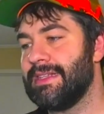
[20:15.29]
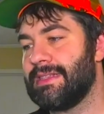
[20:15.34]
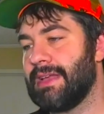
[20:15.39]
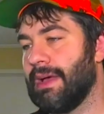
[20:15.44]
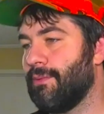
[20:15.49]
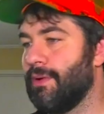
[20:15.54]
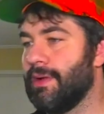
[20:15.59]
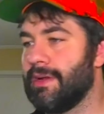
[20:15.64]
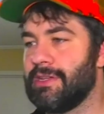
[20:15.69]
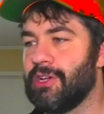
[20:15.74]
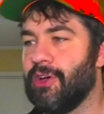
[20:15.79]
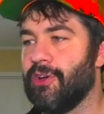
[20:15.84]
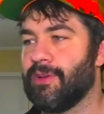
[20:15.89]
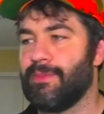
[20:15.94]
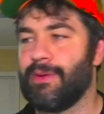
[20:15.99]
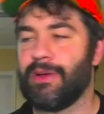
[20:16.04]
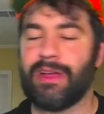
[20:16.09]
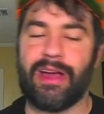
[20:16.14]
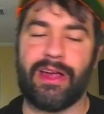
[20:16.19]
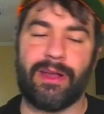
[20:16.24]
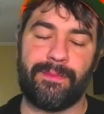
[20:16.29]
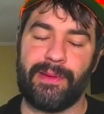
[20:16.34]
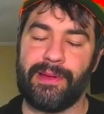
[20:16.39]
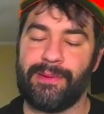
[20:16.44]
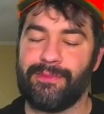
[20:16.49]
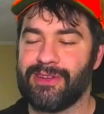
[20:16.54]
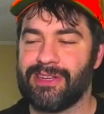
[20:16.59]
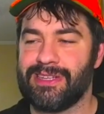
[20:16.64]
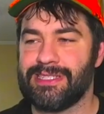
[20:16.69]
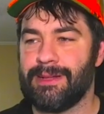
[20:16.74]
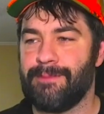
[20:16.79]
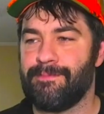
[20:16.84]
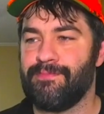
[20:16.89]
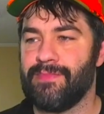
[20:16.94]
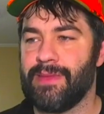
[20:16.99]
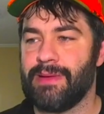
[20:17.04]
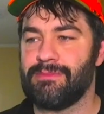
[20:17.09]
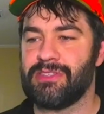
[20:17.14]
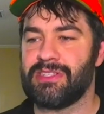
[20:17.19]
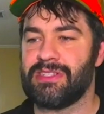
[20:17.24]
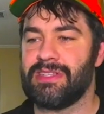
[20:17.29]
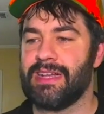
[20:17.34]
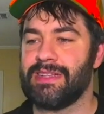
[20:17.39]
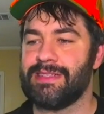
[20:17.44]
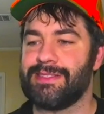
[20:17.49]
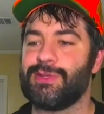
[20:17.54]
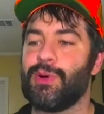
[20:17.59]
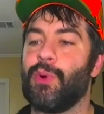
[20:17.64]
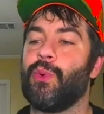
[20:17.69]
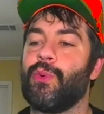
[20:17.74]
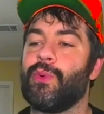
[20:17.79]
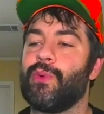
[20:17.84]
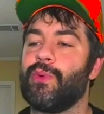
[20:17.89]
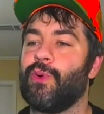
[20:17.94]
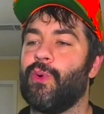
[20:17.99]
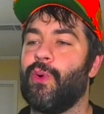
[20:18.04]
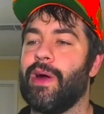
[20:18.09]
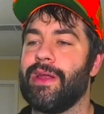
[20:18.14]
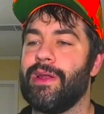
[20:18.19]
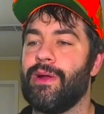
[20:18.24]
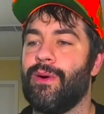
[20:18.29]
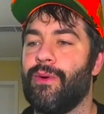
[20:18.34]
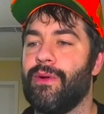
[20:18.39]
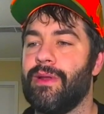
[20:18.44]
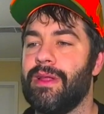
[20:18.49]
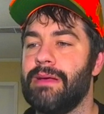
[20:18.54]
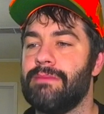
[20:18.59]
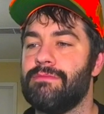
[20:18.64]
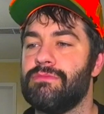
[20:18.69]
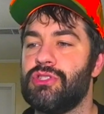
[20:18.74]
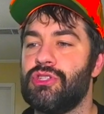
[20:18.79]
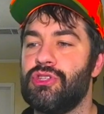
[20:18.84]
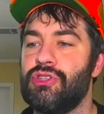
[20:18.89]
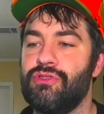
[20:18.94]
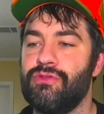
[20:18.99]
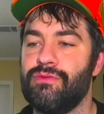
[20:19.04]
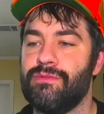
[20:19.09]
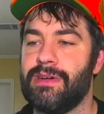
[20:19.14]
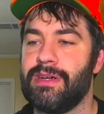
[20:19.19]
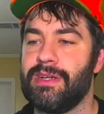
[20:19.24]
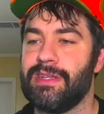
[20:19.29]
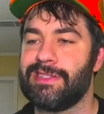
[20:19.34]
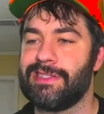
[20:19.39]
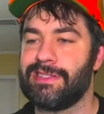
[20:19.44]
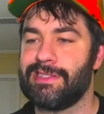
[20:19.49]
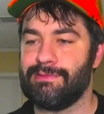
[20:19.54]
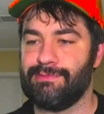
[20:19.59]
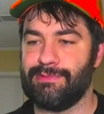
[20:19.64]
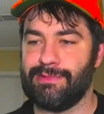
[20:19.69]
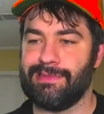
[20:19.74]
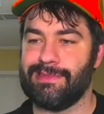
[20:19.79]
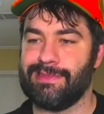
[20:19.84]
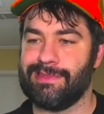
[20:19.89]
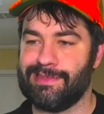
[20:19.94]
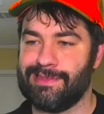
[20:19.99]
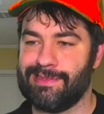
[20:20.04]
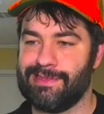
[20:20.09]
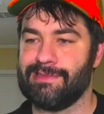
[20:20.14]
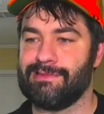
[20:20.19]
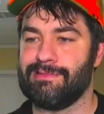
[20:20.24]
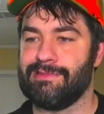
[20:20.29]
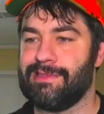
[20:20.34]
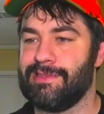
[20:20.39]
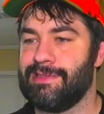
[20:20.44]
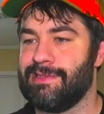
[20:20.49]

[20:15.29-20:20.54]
I wasn't talking about Conor Ben because I'm just not sold quite on him too much, to be honest with you.